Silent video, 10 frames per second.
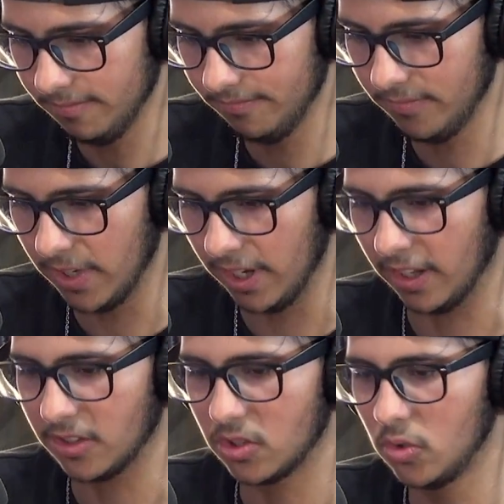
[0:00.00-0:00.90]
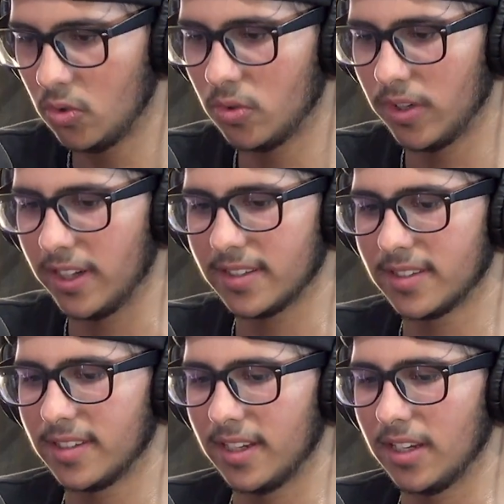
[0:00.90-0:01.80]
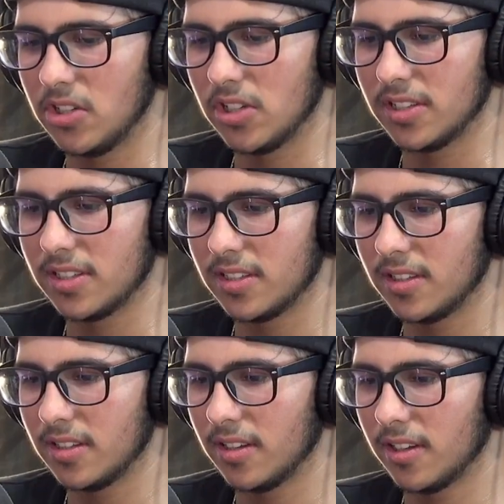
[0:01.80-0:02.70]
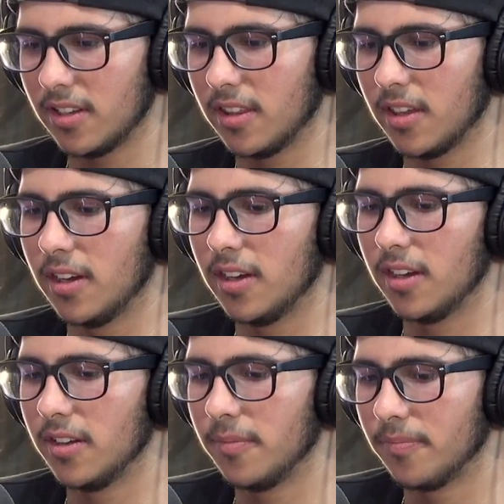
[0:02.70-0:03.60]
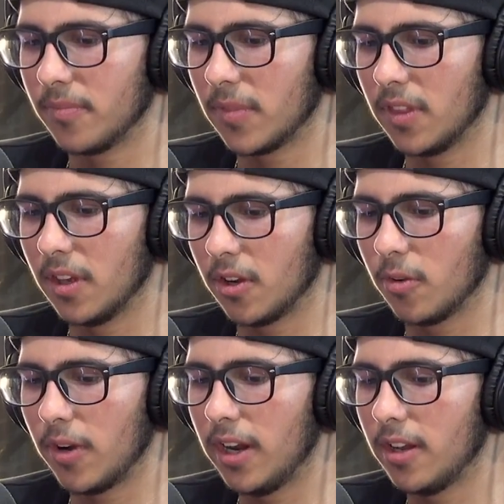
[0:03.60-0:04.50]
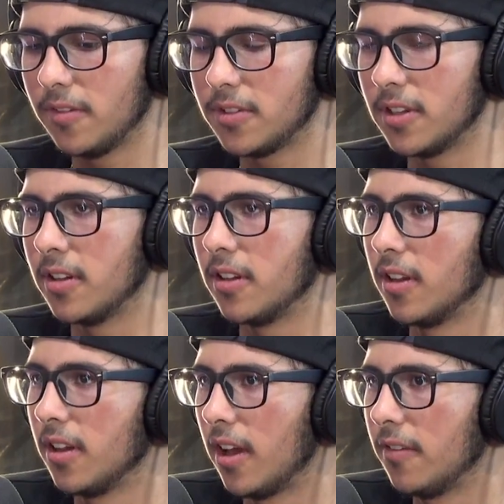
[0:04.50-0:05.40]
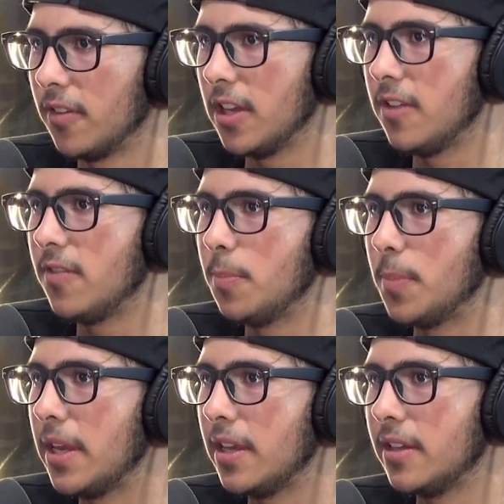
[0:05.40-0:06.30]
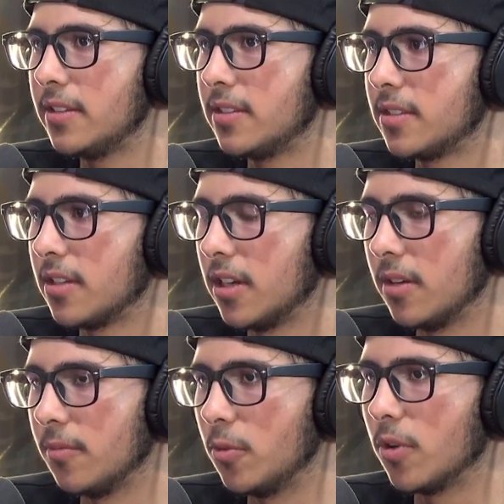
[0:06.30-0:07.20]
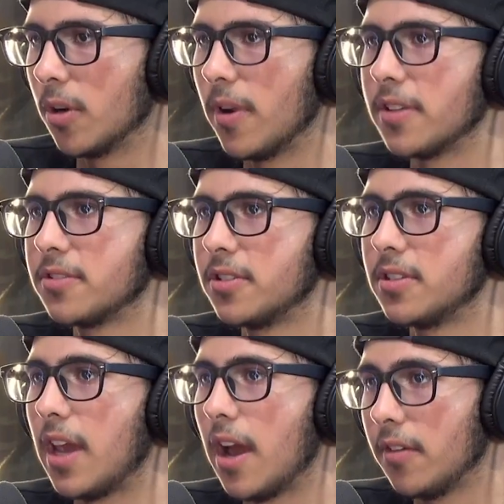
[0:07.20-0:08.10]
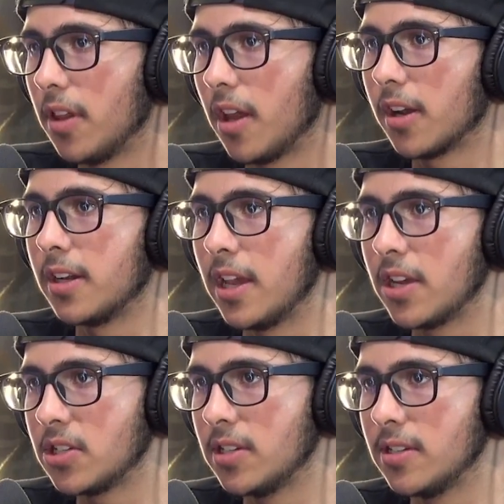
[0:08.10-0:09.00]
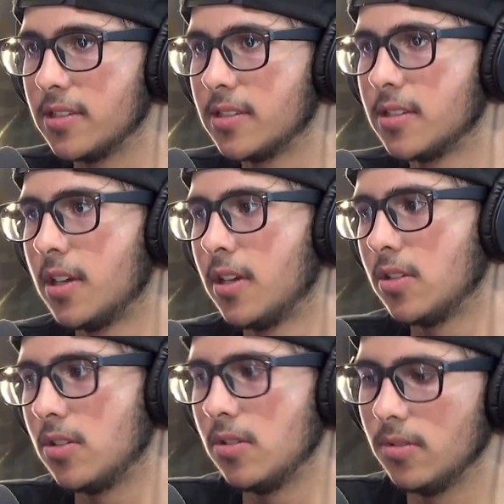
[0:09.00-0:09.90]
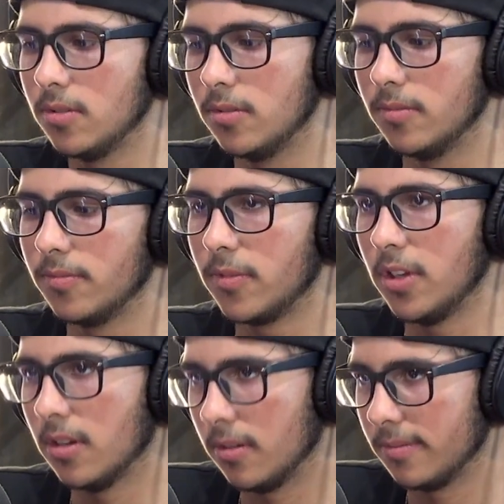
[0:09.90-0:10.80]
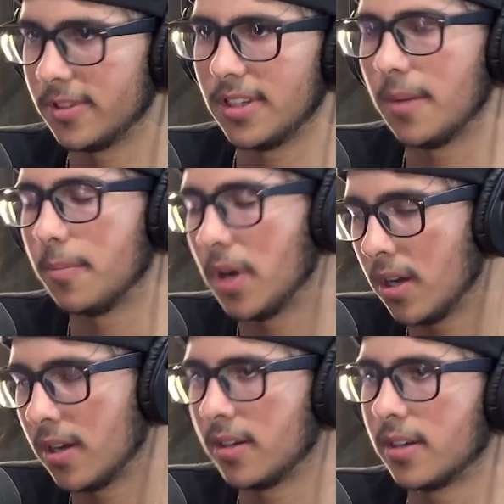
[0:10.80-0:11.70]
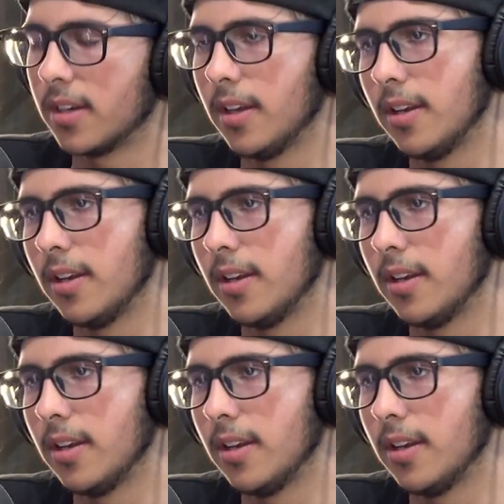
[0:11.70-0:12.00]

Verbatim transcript: And two, it just, the creatives and a lot of the EVPs who are wrestlers, they have a lot of connections to, you know, CM Punk and